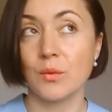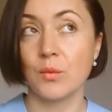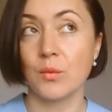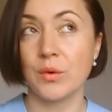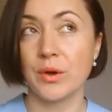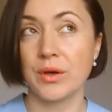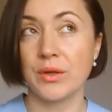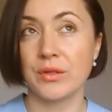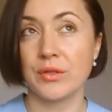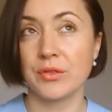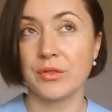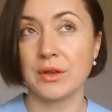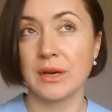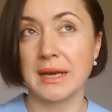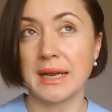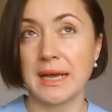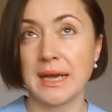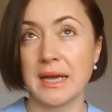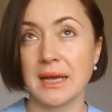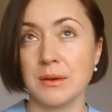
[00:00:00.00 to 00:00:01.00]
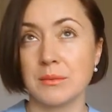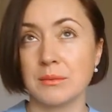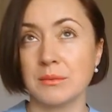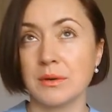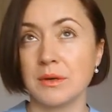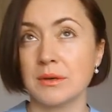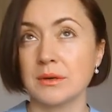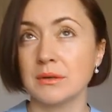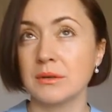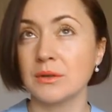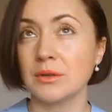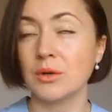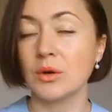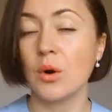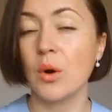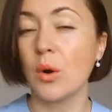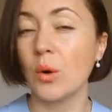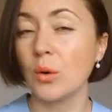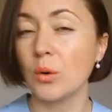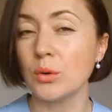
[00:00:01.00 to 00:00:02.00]
with the name
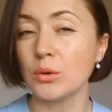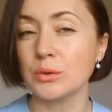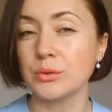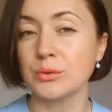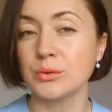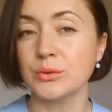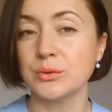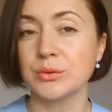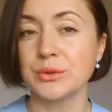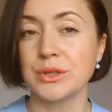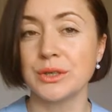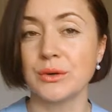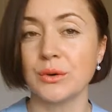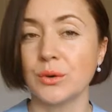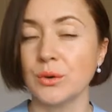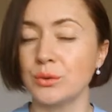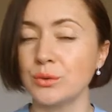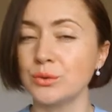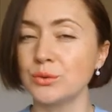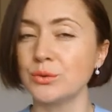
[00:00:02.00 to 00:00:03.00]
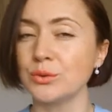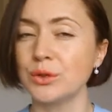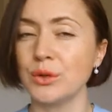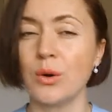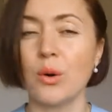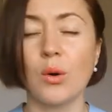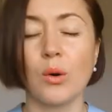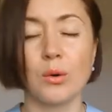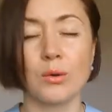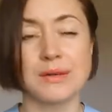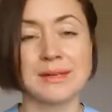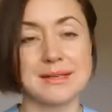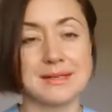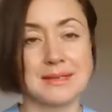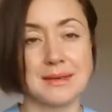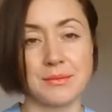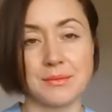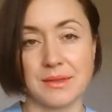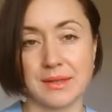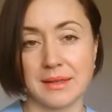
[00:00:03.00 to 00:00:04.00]
Coal Oud or Oud Coal,
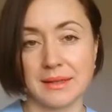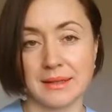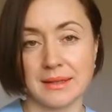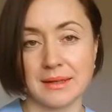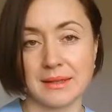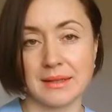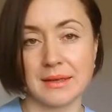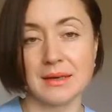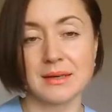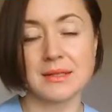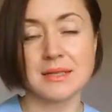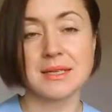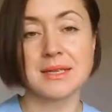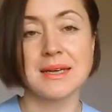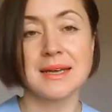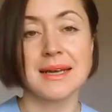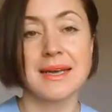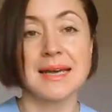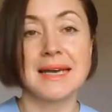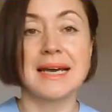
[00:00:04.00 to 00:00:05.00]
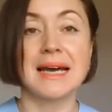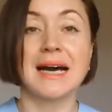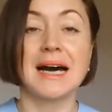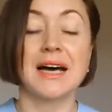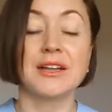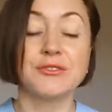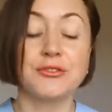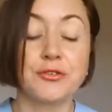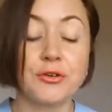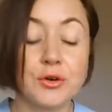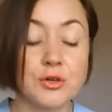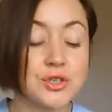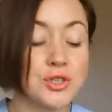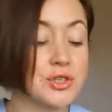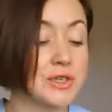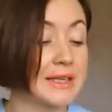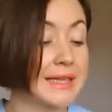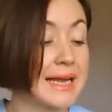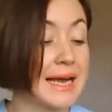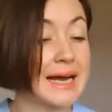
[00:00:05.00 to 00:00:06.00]
something like that.
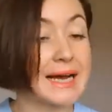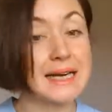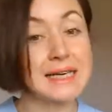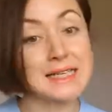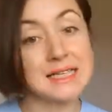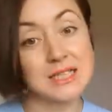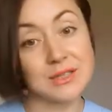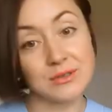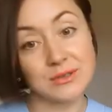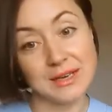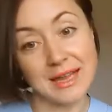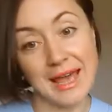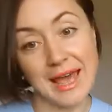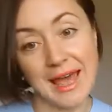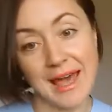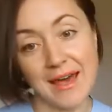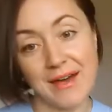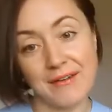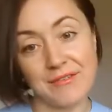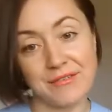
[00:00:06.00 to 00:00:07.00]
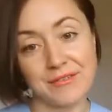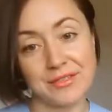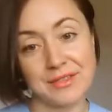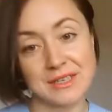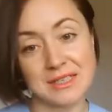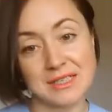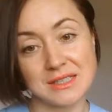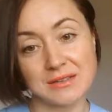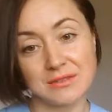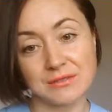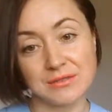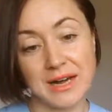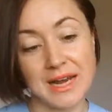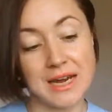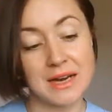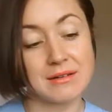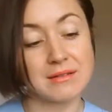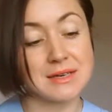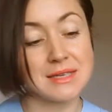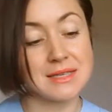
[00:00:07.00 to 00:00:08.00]
Unfortunately, I don't have this
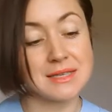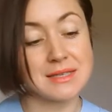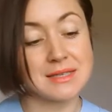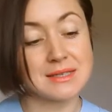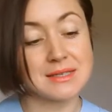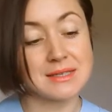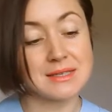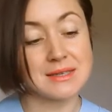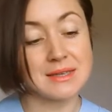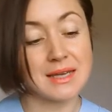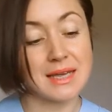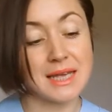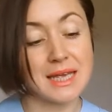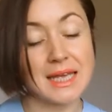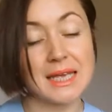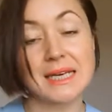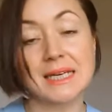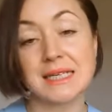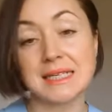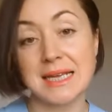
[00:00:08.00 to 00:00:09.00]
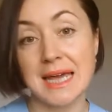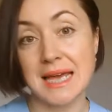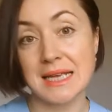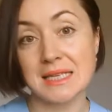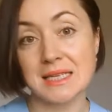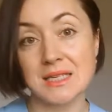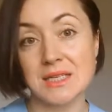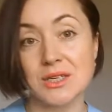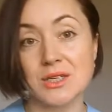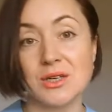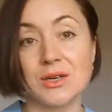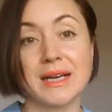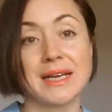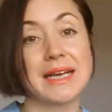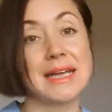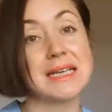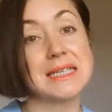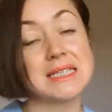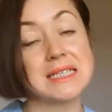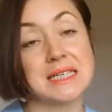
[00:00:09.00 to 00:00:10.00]
fragrance in a tester and
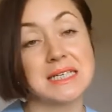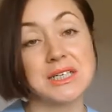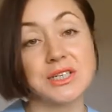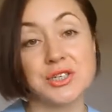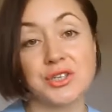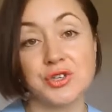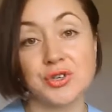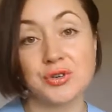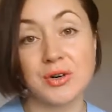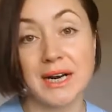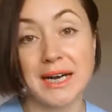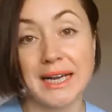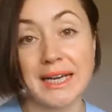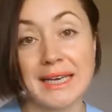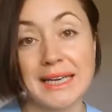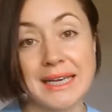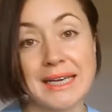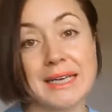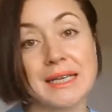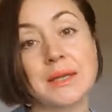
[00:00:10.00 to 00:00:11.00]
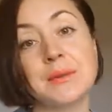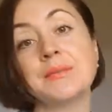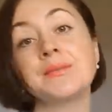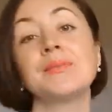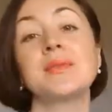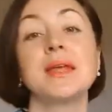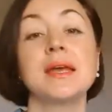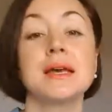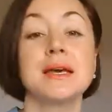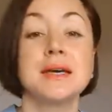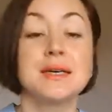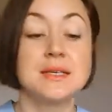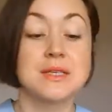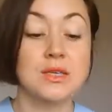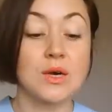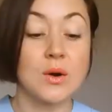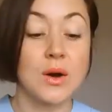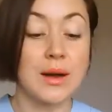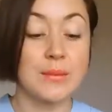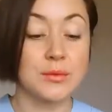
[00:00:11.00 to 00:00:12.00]
I didn't try it yet,
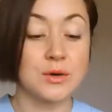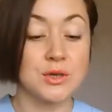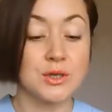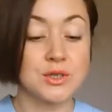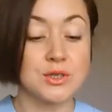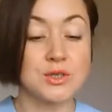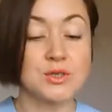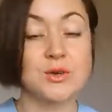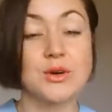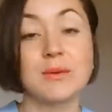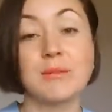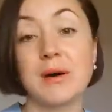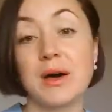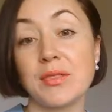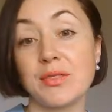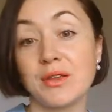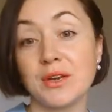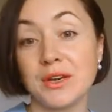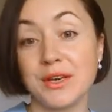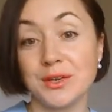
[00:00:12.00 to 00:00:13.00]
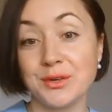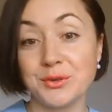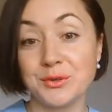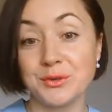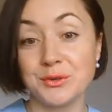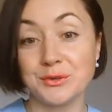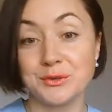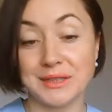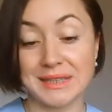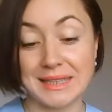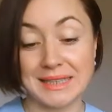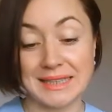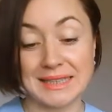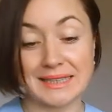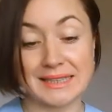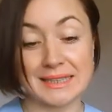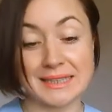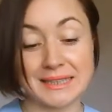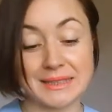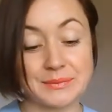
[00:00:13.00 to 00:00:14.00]
so I'm going to talk about the new
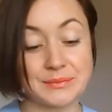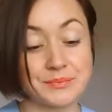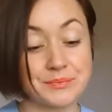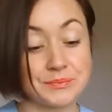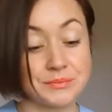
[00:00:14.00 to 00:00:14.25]
releases.